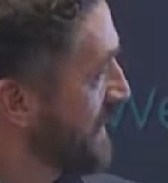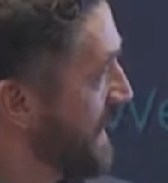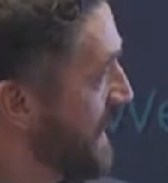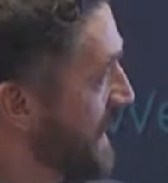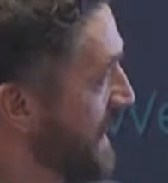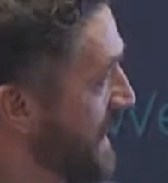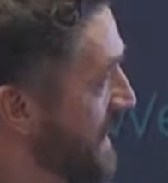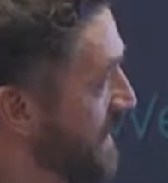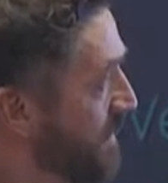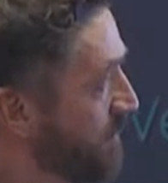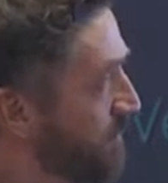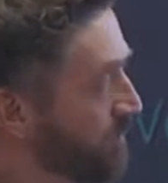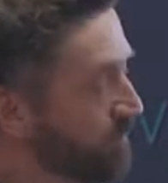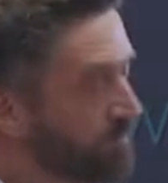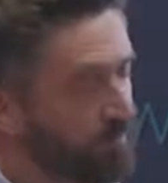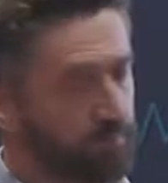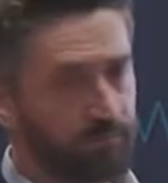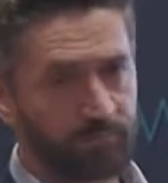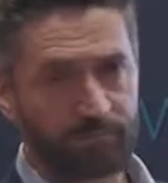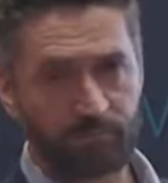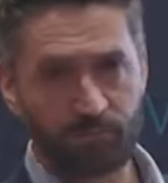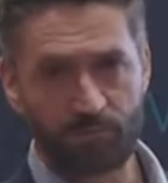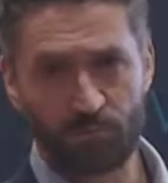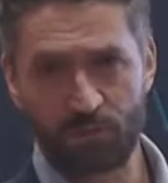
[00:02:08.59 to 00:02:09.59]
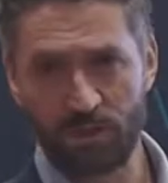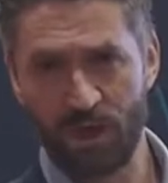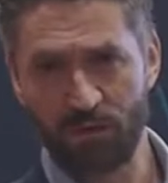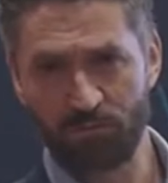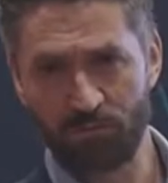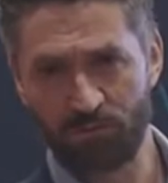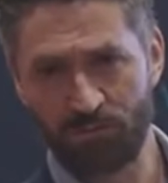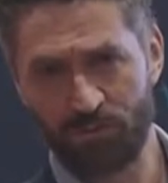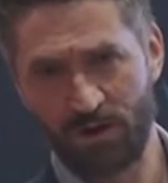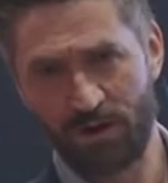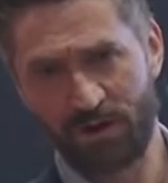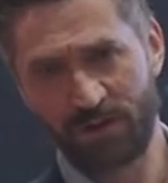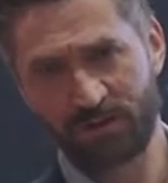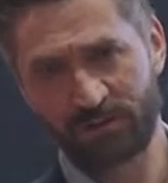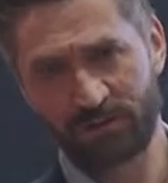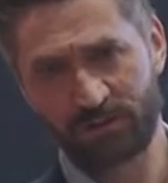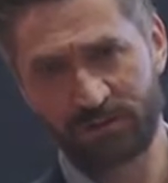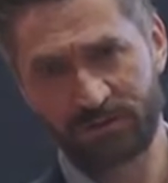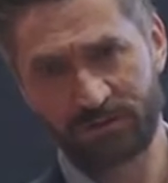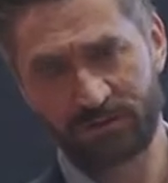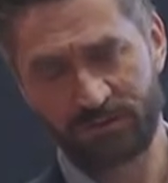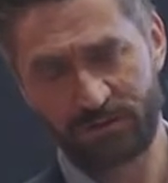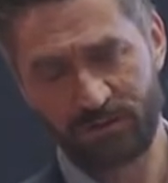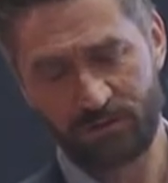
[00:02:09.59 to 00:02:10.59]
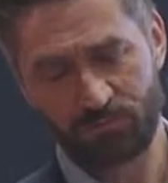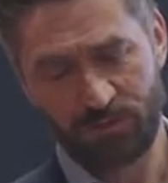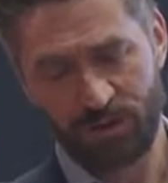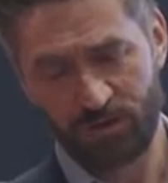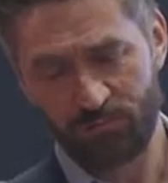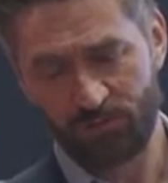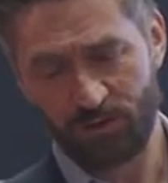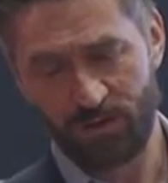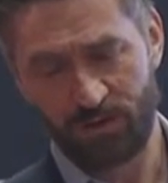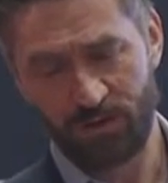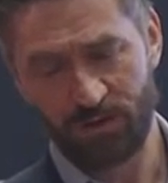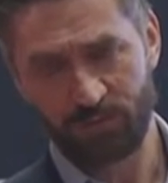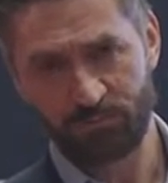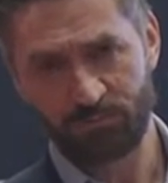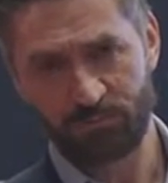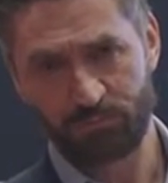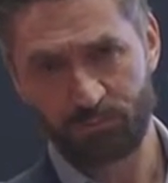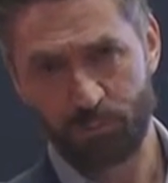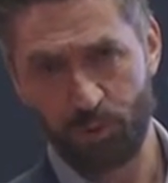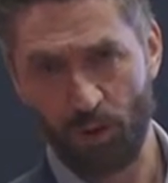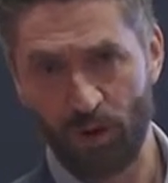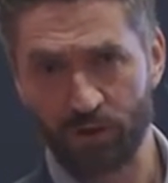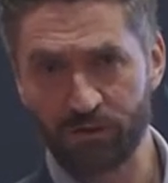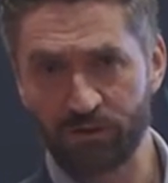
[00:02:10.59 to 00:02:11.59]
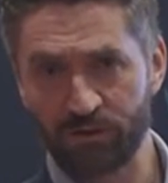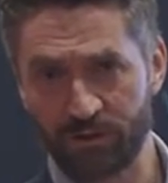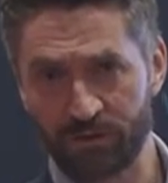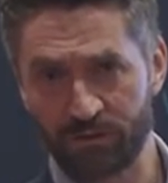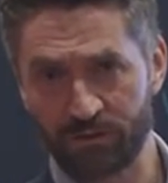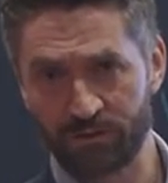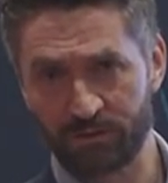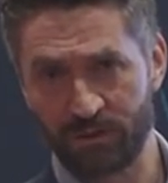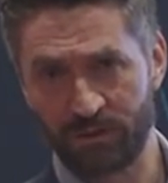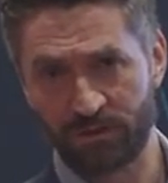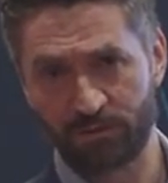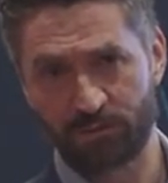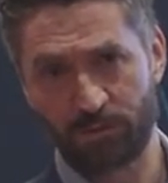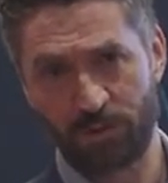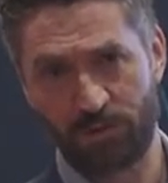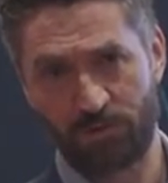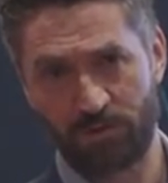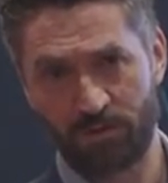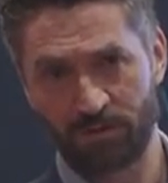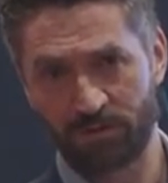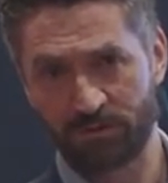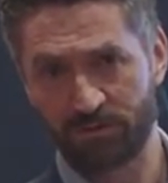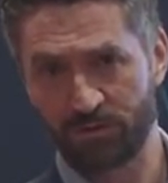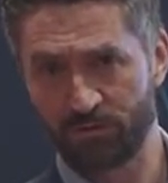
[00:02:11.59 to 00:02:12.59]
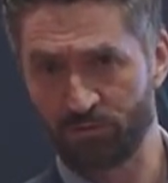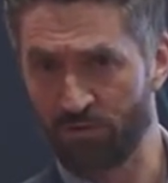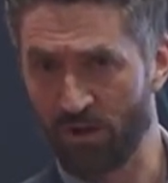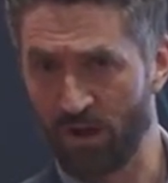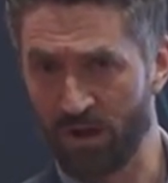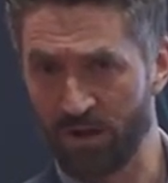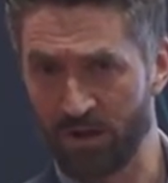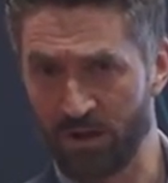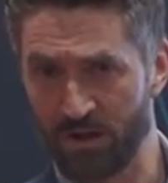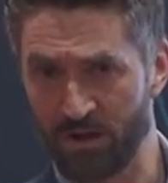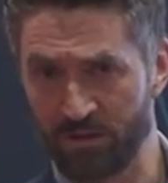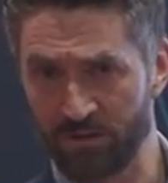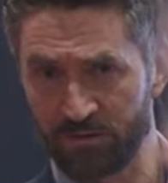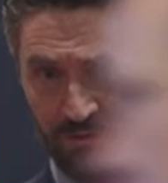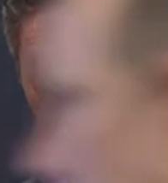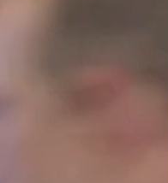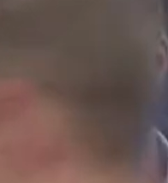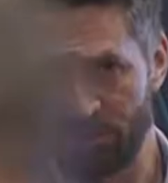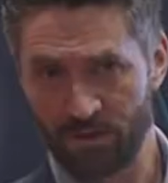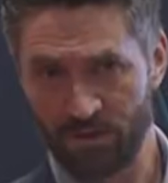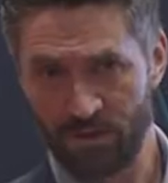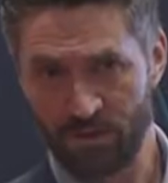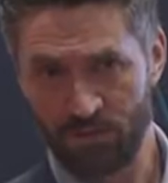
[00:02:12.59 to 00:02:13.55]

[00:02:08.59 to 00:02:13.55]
Um, we have a very existing, we have very pertinent experience in finance,